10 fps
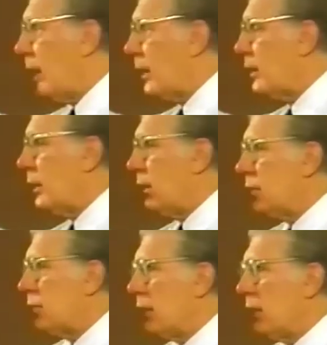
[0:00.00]

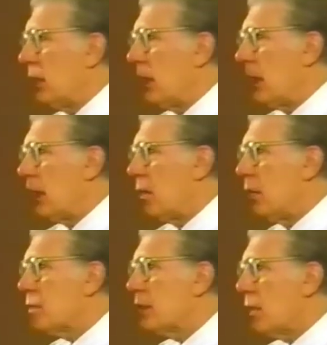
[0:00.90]
technology, it
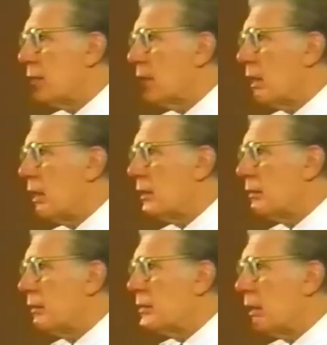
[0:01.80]
also has the
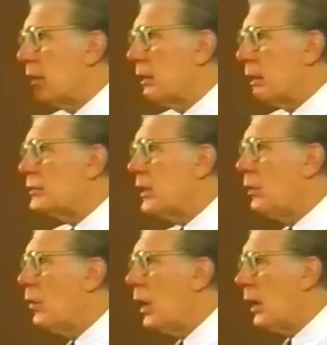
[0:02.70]
characteristic that it does
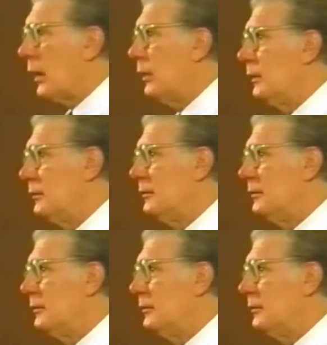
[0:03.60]
no work.